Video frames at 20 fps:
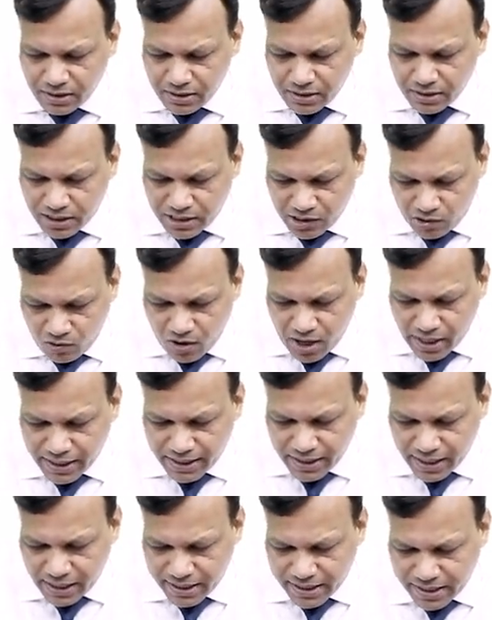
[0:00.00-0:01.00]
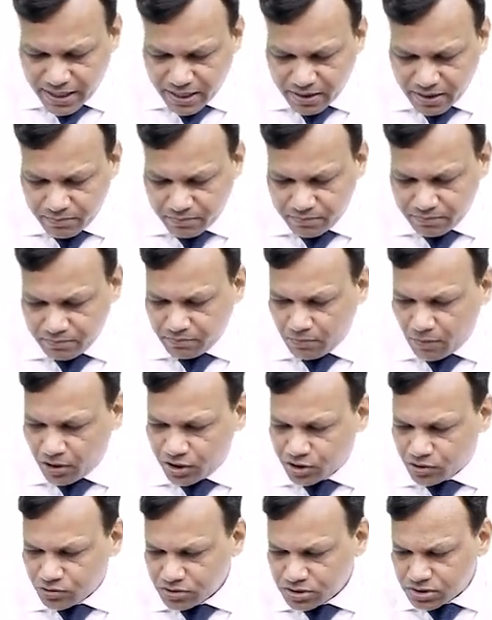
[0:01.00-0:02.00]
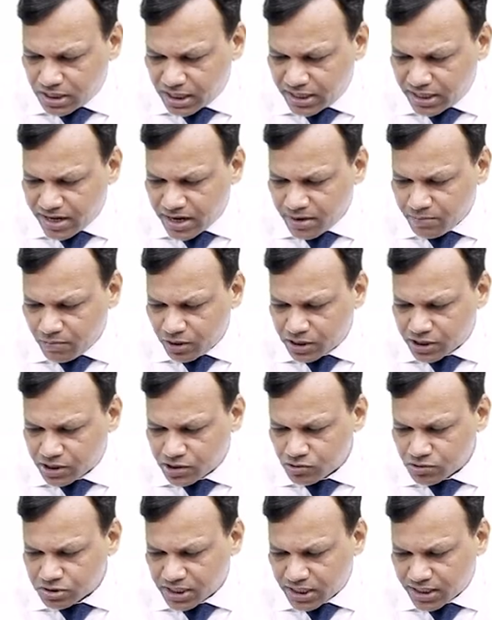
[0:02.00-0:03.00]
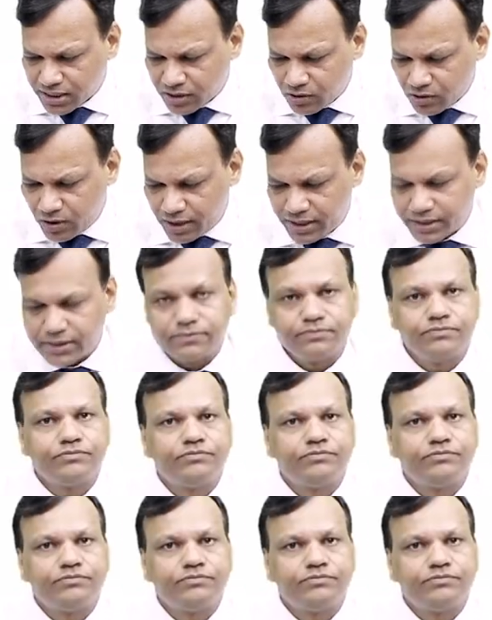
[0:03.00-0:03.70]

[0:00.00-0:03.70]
required in 100 molecules. 100 molecules are required.